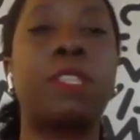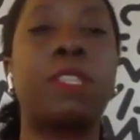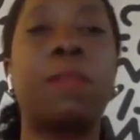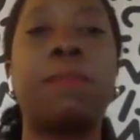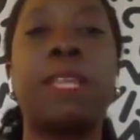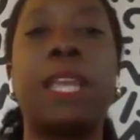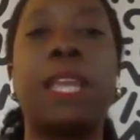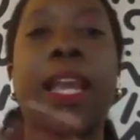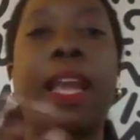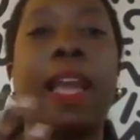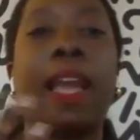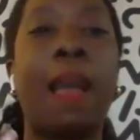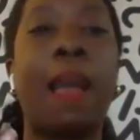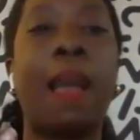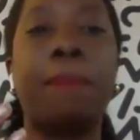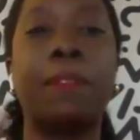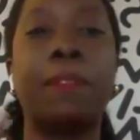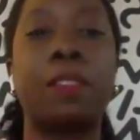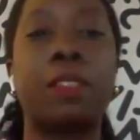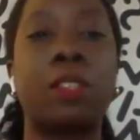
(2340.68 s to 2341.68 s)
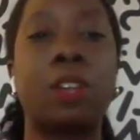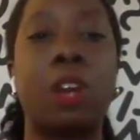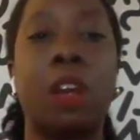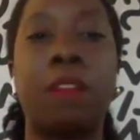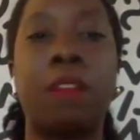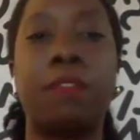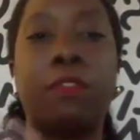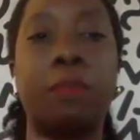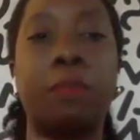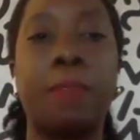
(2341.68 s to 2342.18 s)
something happens,
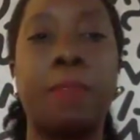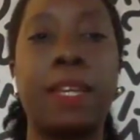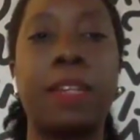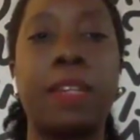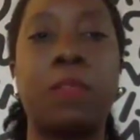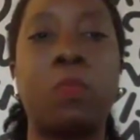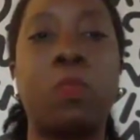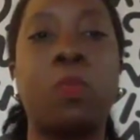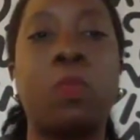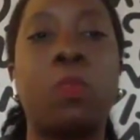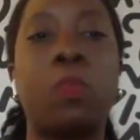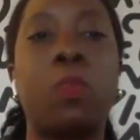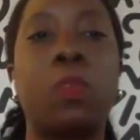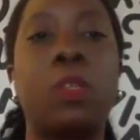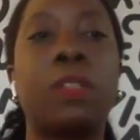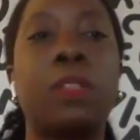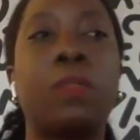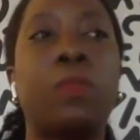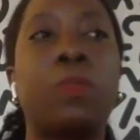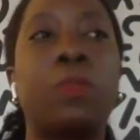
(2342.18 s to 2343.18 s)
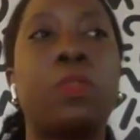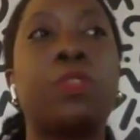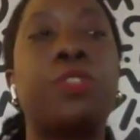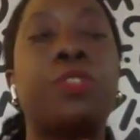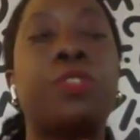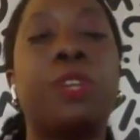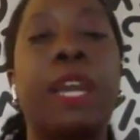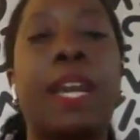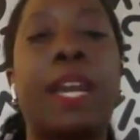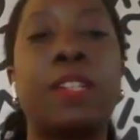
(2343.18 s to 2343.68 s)
God forbid, what
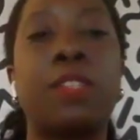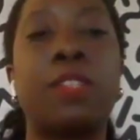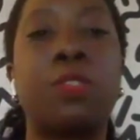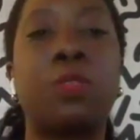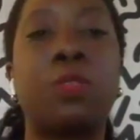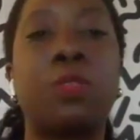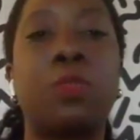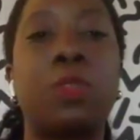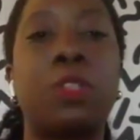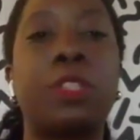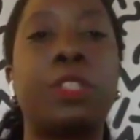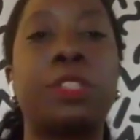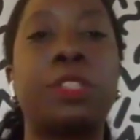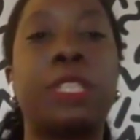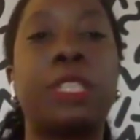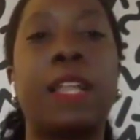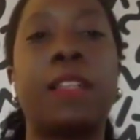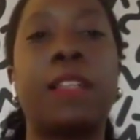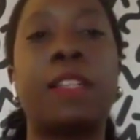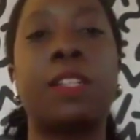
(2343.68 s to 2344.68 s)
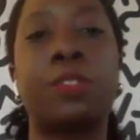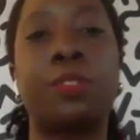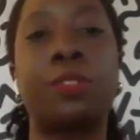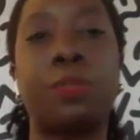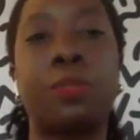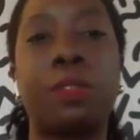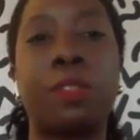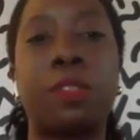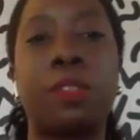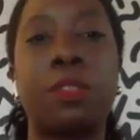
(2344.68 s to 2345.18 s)
do you guys do? What are you telling your
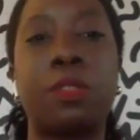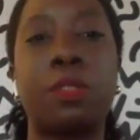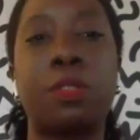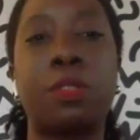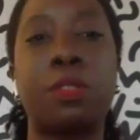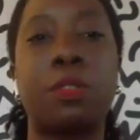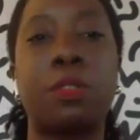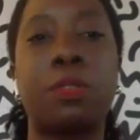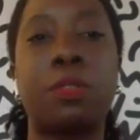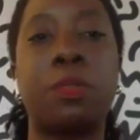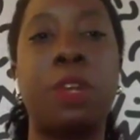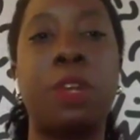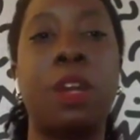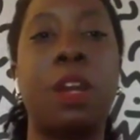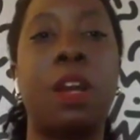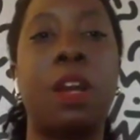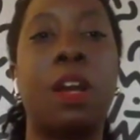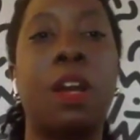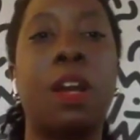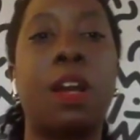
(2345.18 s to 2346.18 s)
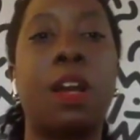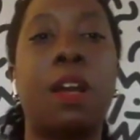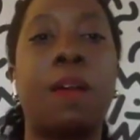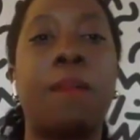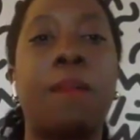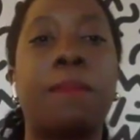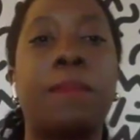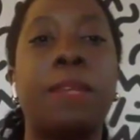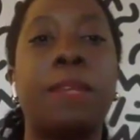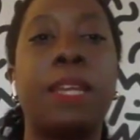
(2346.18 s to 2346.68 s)
students to do?
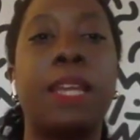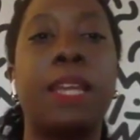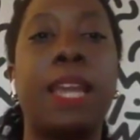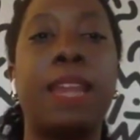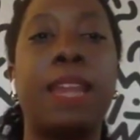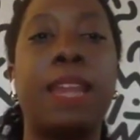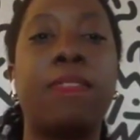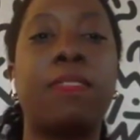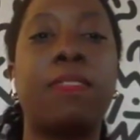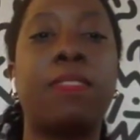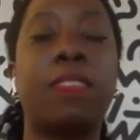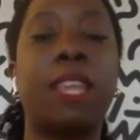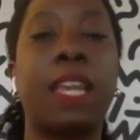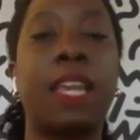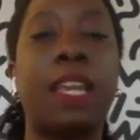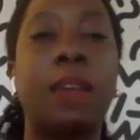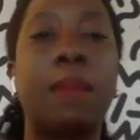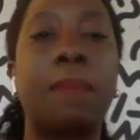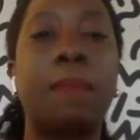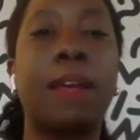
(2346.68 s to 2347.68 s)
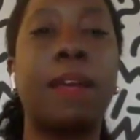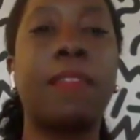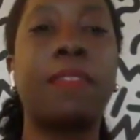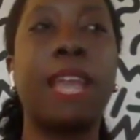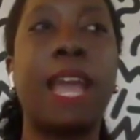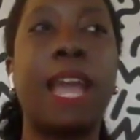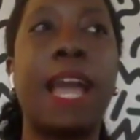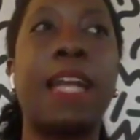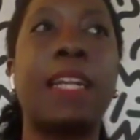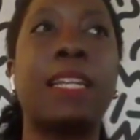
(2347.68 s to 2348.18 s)
And thinking about
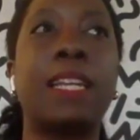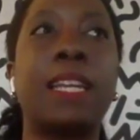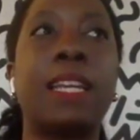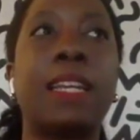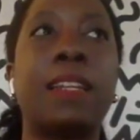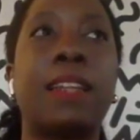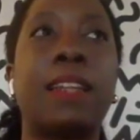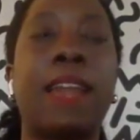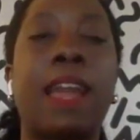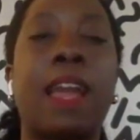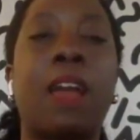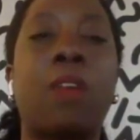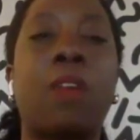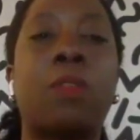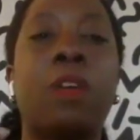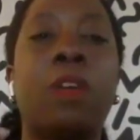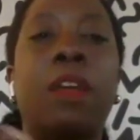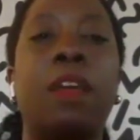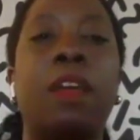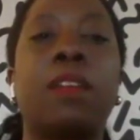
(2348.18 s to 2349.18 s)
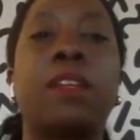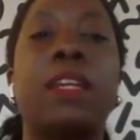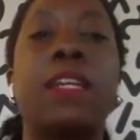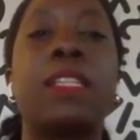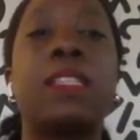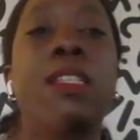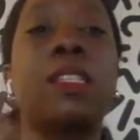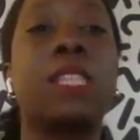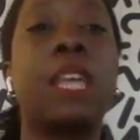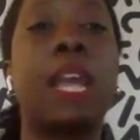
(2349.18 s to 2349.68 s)
that, and now
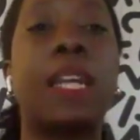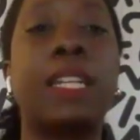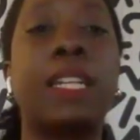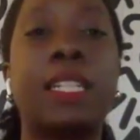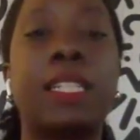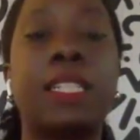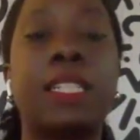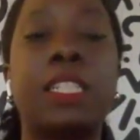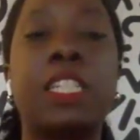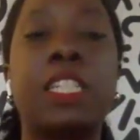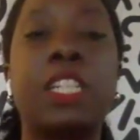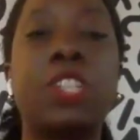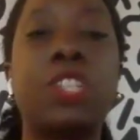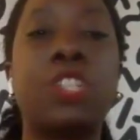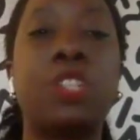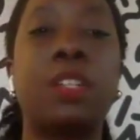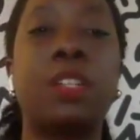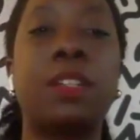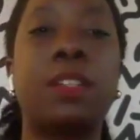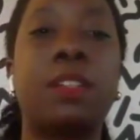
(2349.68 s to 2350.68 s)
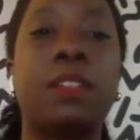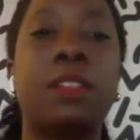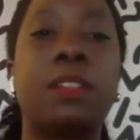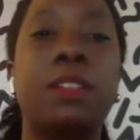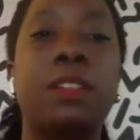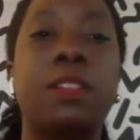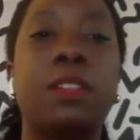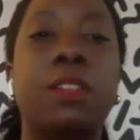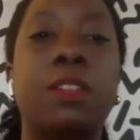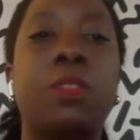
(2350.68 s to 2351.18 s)
in designing an addition,
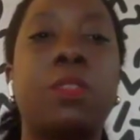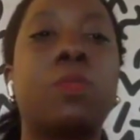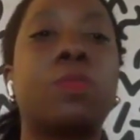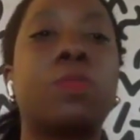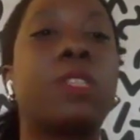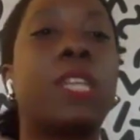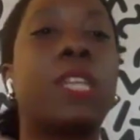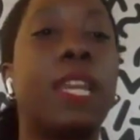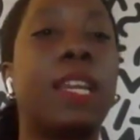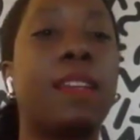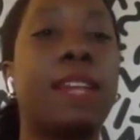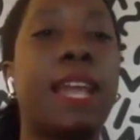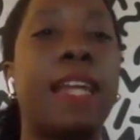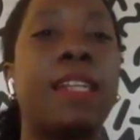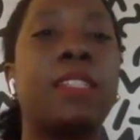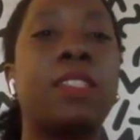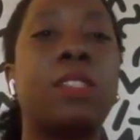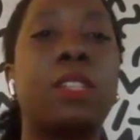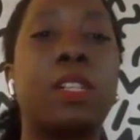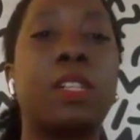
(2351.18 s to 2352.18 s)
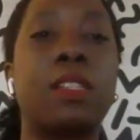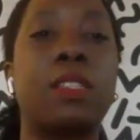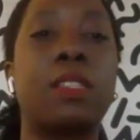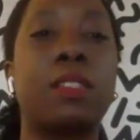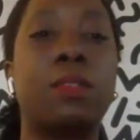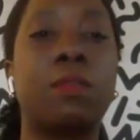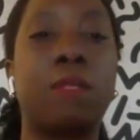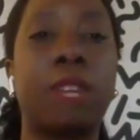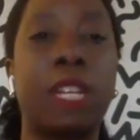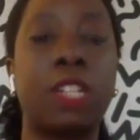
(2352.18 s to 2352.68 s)
taking that into
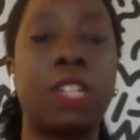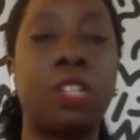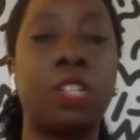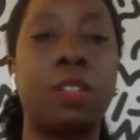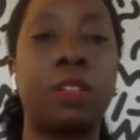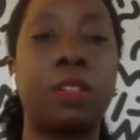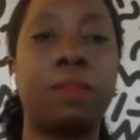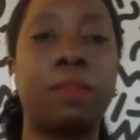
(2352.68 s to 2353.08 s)
consideration.